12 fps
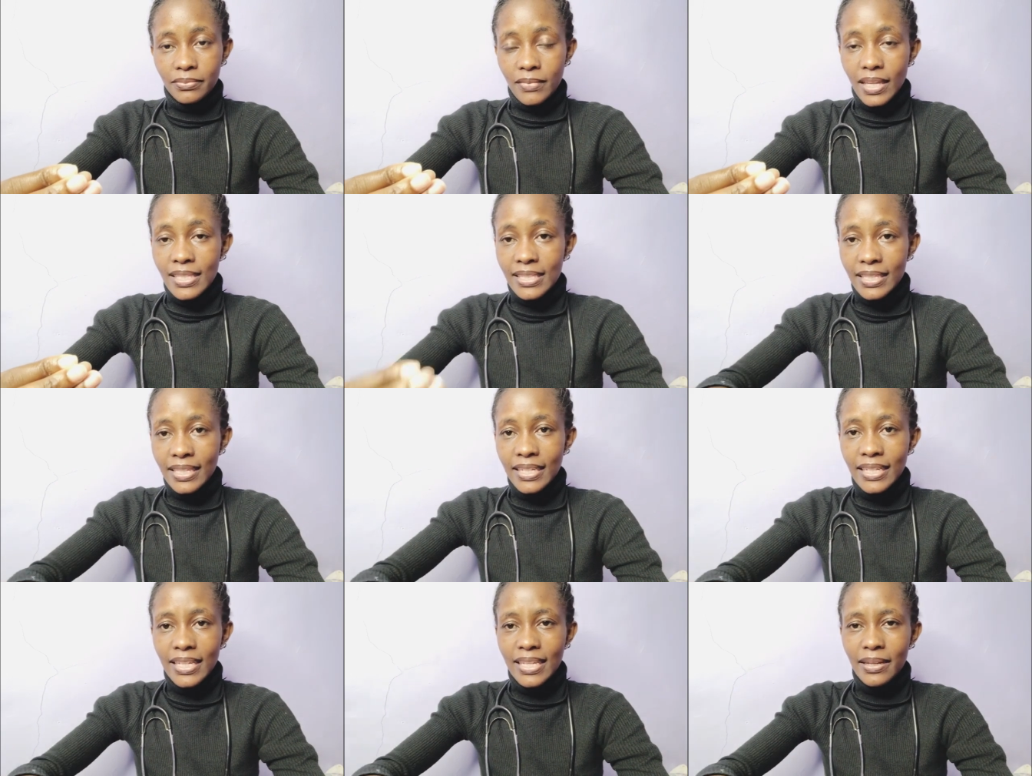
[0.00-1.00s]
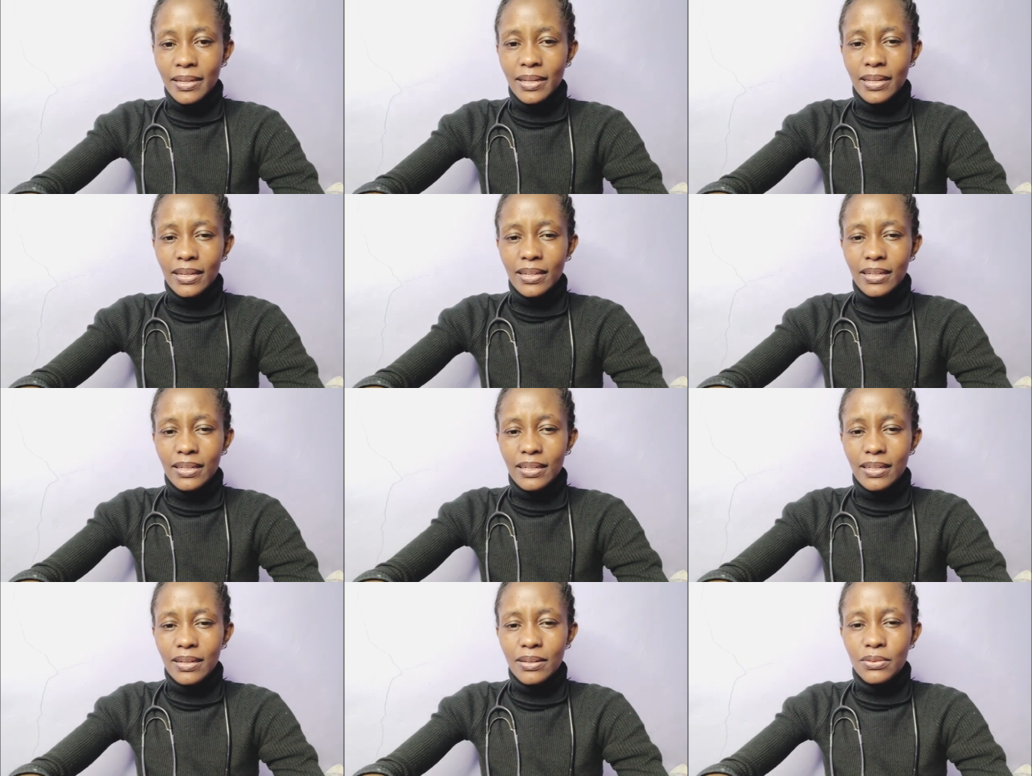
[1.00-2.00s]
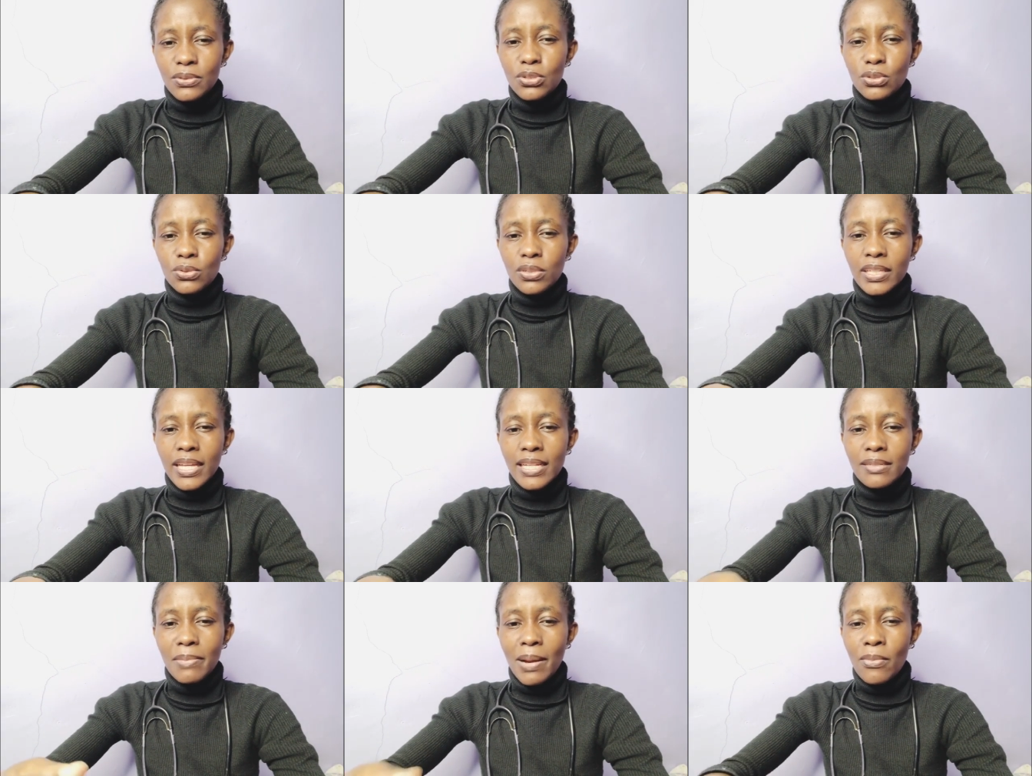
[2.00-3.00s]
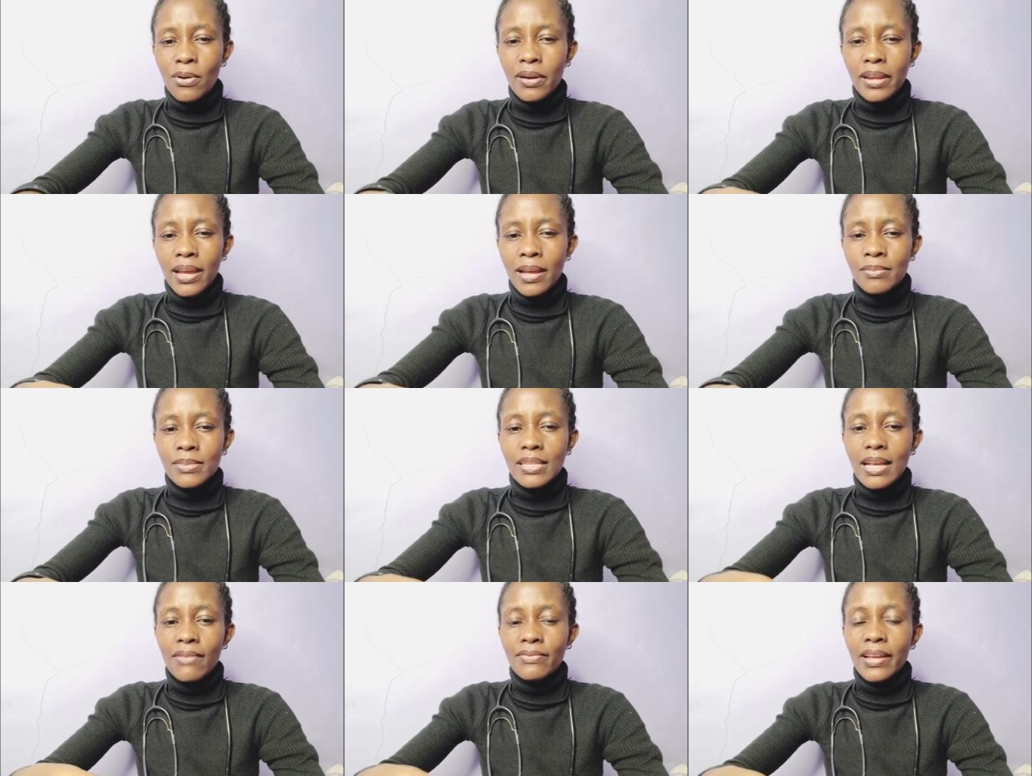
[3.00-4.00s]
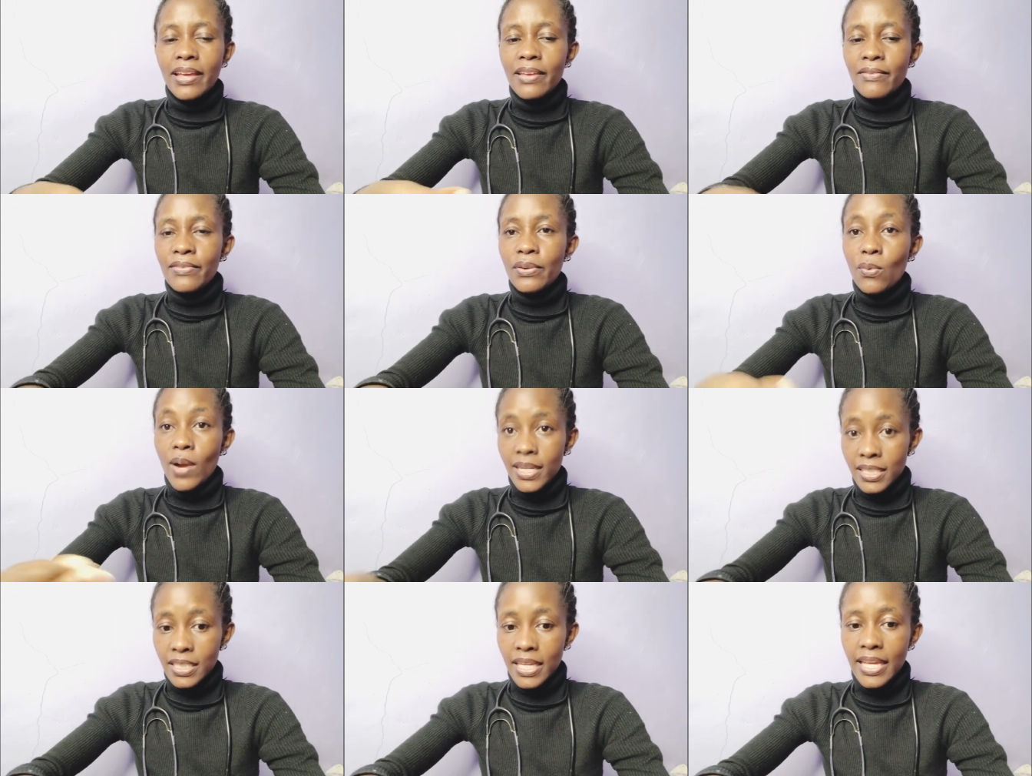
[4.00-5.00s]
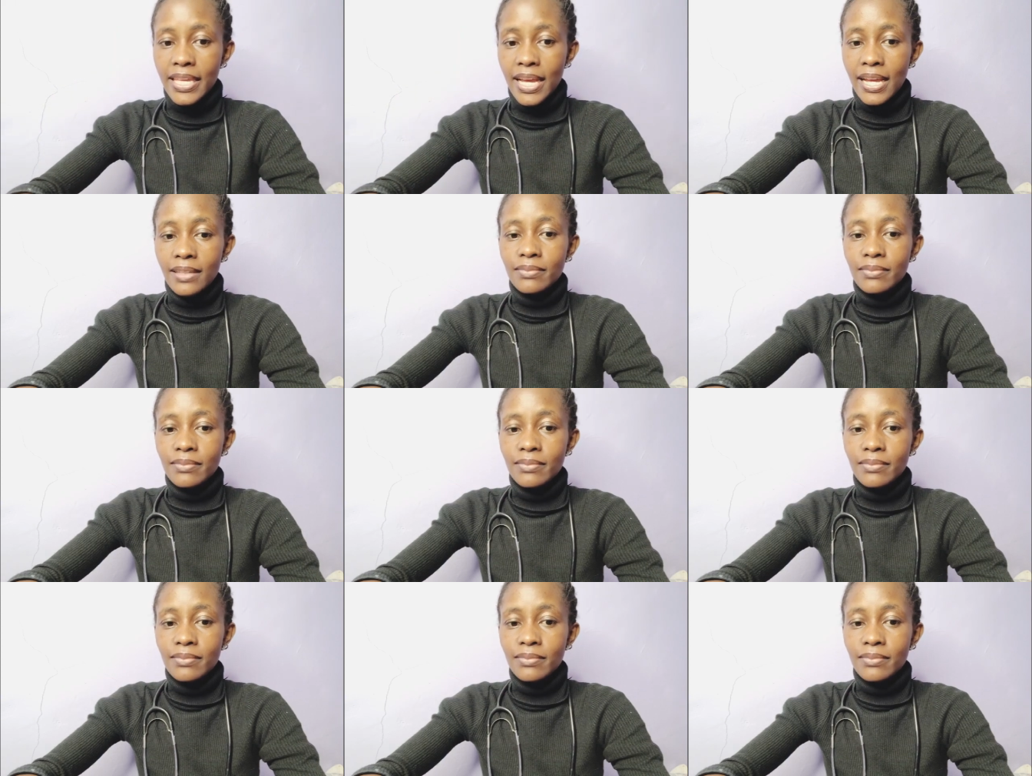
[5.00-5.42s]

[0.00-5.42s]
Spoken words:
screening. You should get mammograms after every 1 year, yeah?